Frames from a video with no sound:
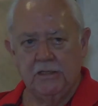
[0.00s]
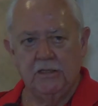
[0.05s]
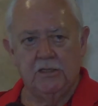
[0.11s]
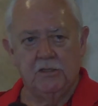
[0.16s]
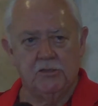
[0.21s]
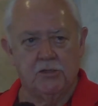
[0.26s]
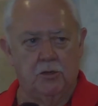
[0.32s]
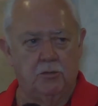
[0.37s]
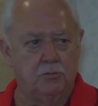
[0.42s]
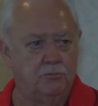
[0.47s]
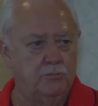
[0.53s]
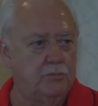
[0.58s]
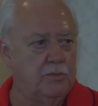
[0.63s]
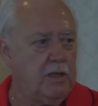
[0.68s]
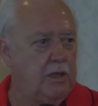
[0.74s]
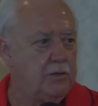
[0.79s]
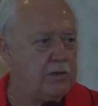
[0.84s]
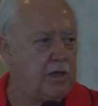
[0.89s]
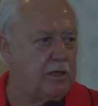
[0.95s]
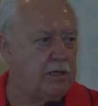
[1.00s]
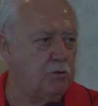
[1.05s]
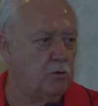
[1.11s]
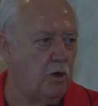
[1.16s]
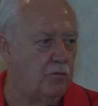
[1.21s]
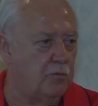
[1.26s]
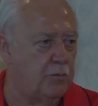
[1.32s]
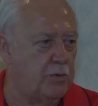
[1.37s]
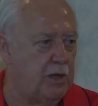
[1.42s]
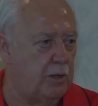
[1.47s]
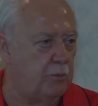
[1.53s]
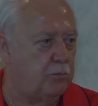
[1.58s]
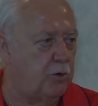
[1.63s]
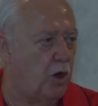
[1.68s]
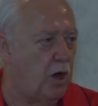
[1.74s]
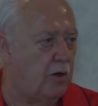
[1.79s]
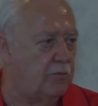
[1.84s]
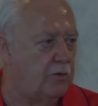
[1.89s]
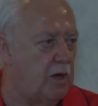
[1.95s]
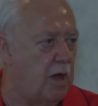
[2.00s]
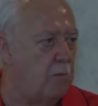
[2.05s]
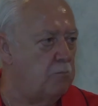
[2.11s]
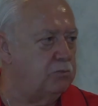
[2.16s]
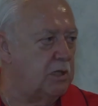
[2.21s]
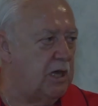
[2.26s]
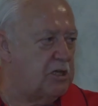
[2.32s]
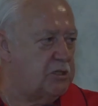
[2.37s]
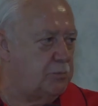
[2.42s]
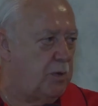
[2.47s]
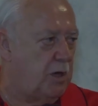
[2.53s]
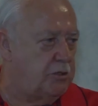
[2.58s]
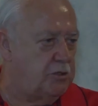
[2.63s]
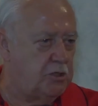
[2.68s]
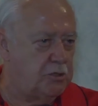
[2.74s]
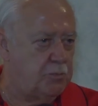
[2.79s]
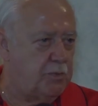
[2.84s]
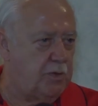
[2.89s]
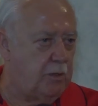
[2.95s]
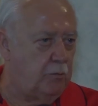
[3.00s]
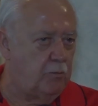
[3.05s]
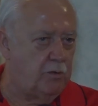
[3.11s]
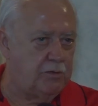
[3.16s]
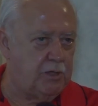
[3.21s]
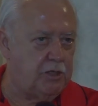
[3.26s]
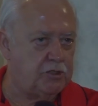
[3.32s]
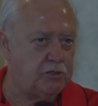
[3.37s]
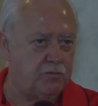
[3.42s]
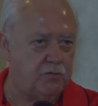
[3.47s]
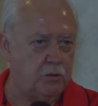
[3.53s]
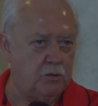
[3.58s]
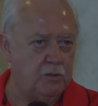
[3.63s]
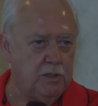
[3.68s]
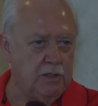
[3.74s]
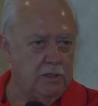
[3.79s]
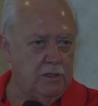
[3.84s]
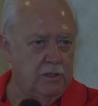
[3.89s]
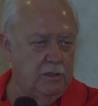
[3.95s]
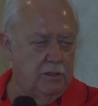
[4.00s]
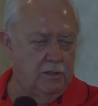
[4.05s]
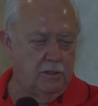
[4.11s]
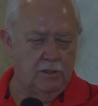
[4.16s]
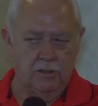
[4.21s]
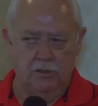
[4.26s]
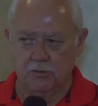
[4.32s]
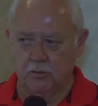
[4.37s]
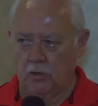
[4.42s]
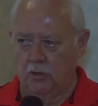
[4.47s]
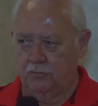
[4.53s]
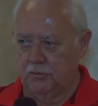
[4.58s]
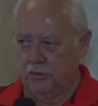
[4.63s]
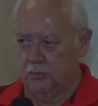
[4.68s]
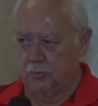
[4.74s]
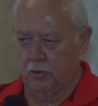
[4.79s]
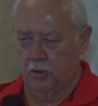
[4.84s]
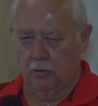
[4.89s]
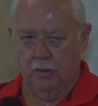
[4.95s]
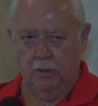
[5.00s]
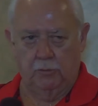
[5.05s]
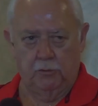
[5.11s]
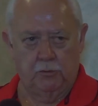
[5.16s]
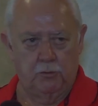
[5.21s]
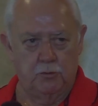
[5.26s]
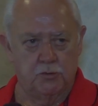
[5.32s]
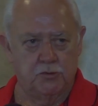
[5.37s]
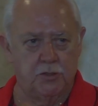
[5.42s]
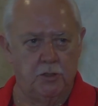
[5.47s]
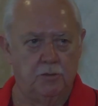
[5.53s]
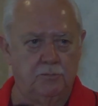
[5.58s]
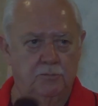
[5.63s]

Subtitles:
So thank you all for being a part of it. I'm blessed by just being with each of you as often as we are able to do so.